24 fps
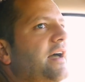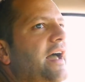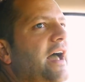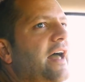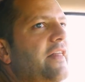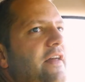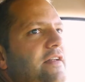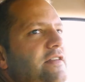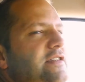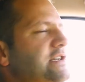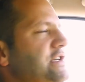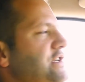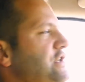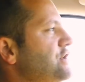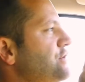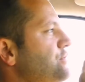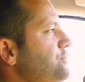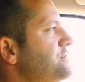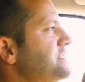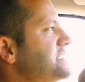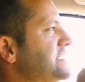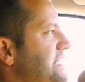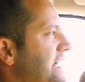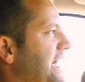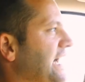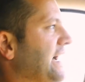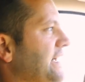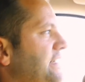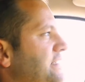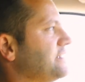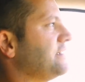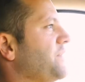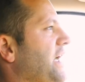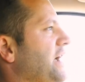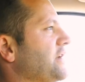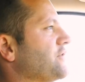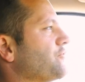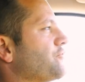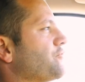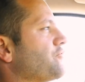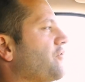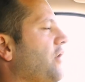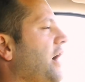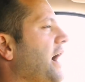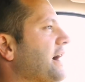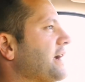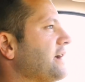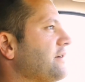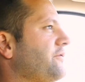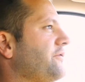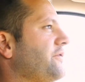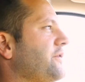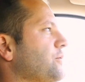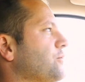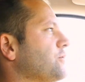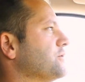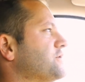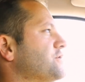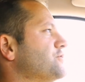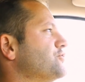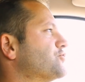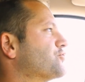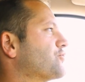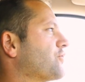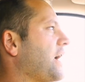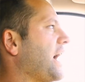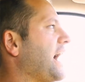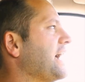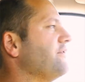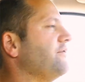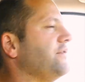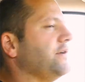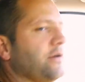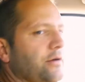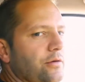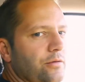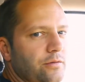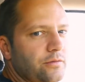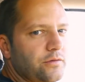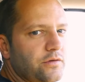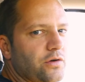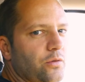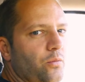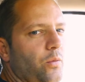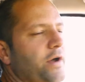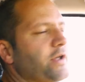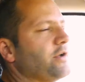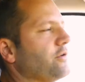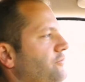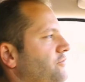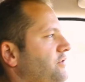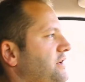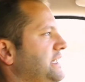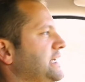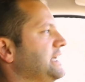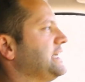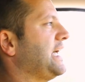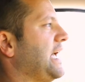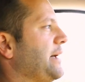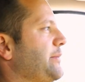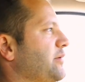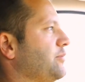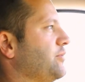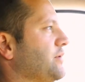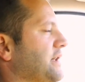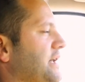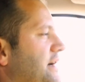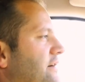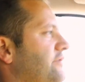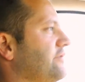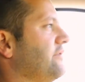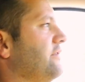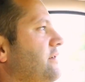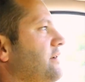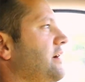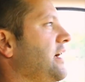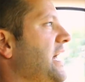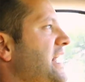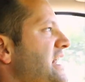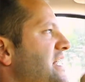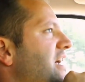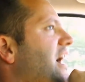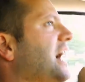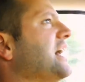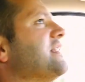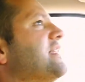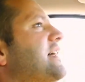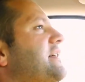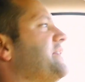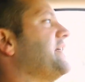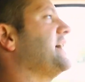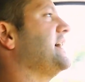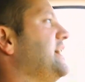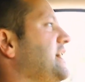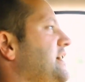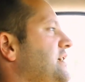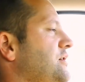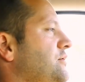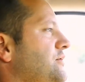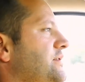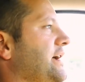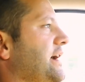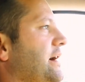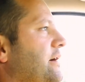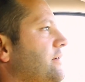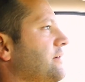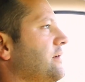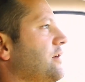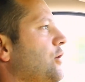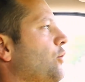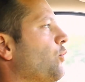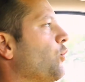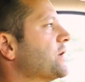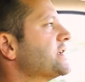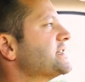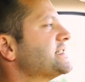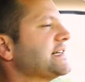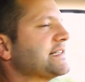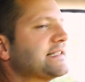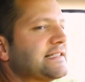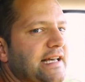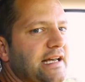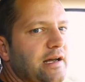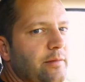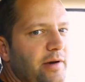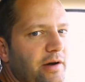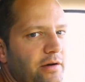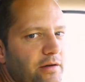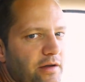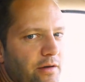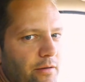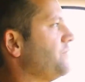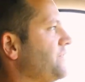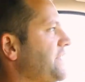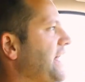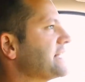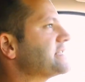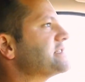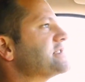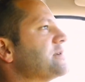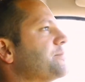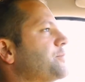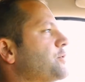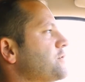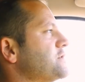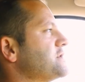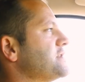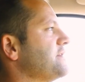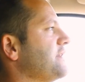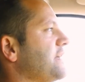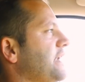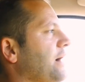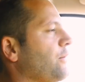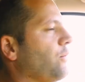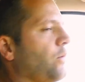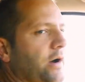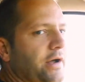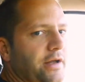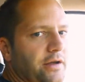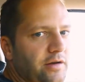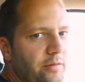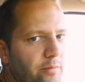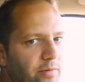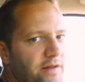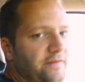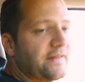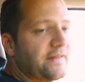and then to use that as rocket fuel to drive you to what you're really capable of and not let that get you down. What does that say about you? That's the person that I want you to be.